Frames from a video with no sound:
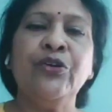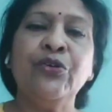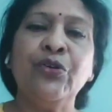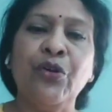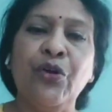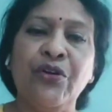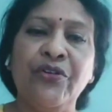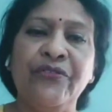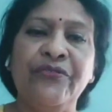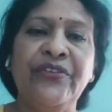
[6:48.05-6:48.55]

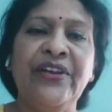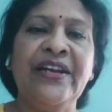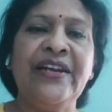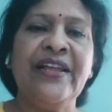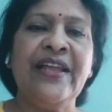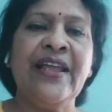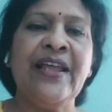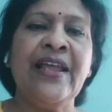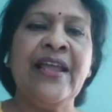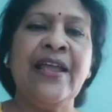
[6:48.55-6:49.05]

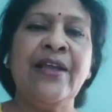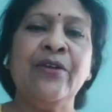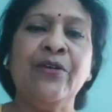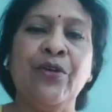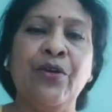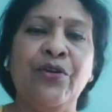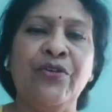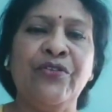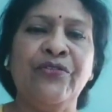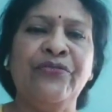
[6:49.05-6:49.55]
Chlorophyll A,
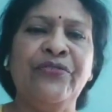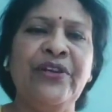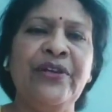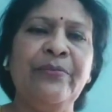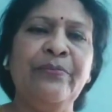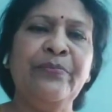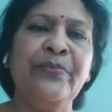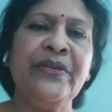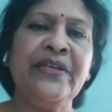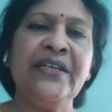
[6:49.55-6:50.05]

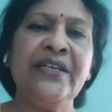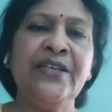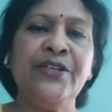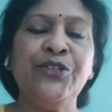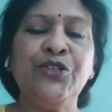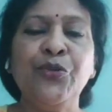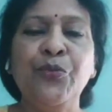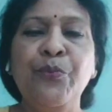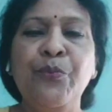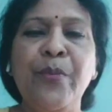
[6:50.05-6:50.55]
chlorophyll
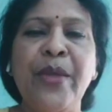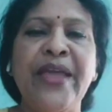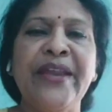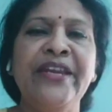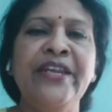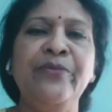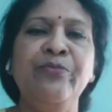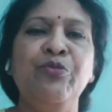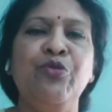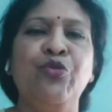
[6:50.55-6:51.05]
B, to
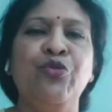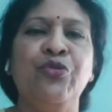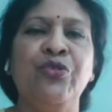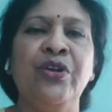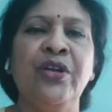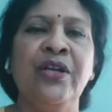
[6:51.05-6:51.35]
many more.